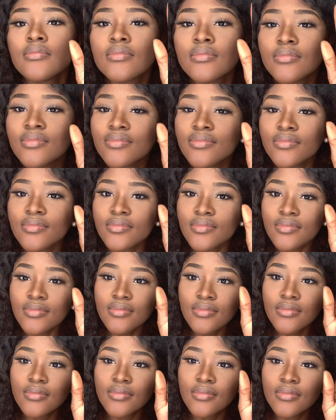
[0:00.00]
So now I'm
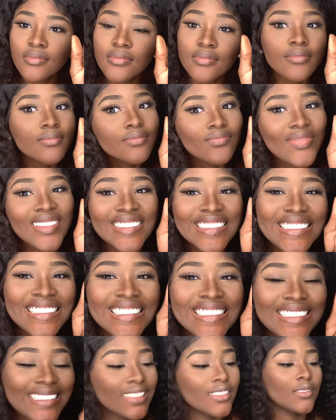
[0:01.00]
gonna use my matte
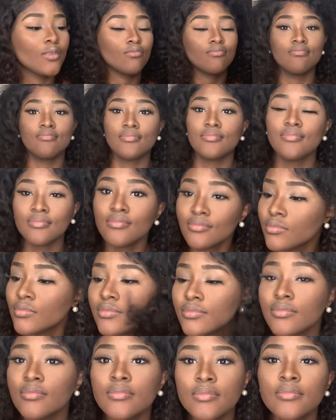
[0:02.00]
finish
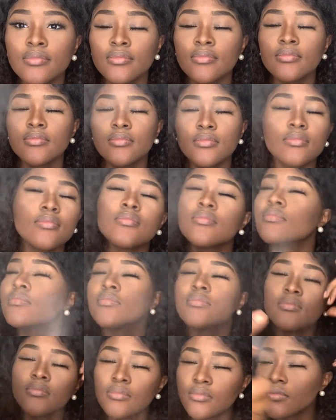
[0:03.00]
setting spray
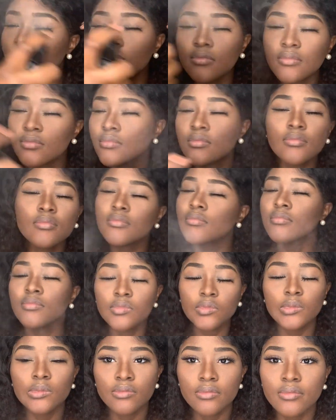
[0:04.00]

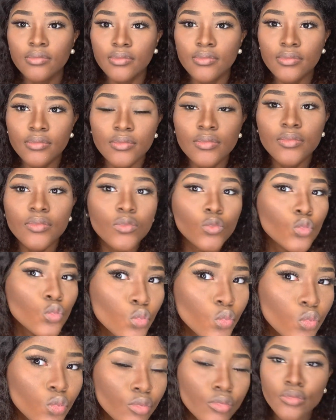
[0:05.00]
from NYX,
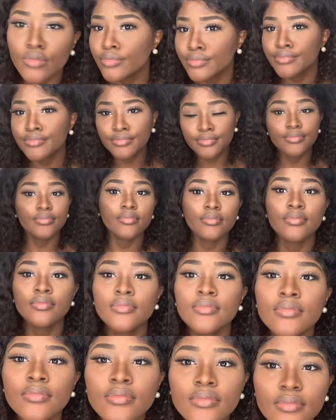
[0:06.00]
and this setting
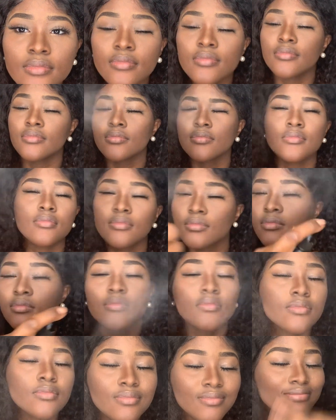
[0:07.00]
spray is pretty cool. I
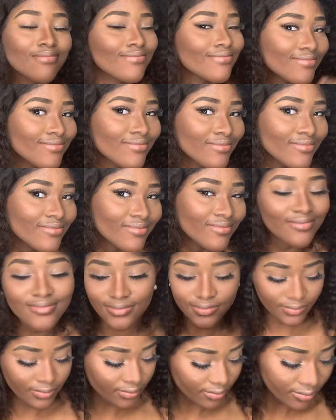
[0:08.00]
love it.
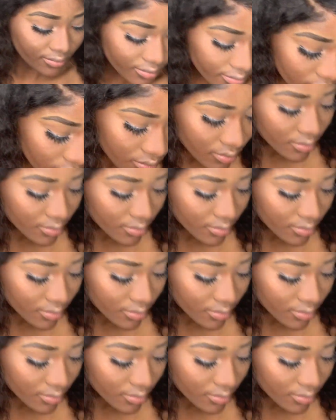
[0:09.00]
I sprayed on